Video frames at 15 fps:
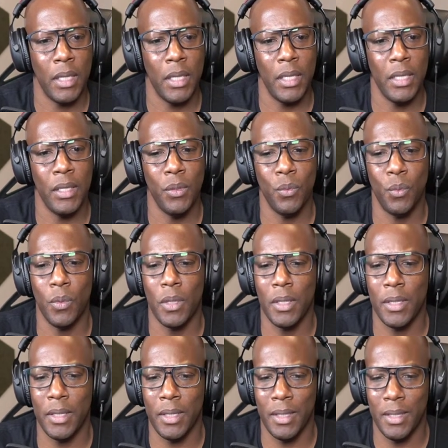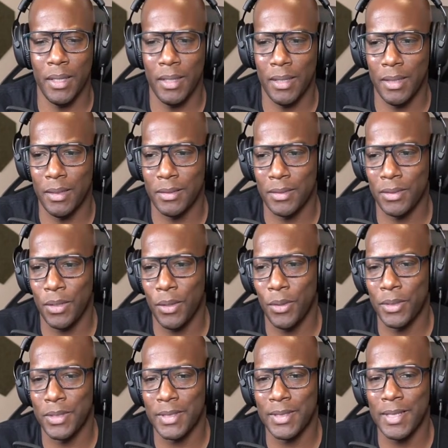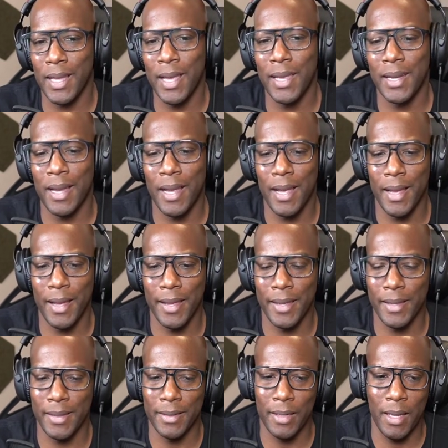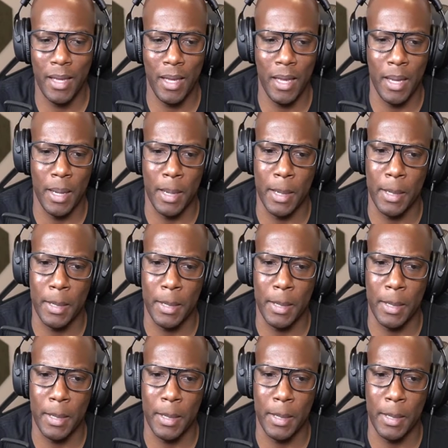E1N, so it's not Ion, huh?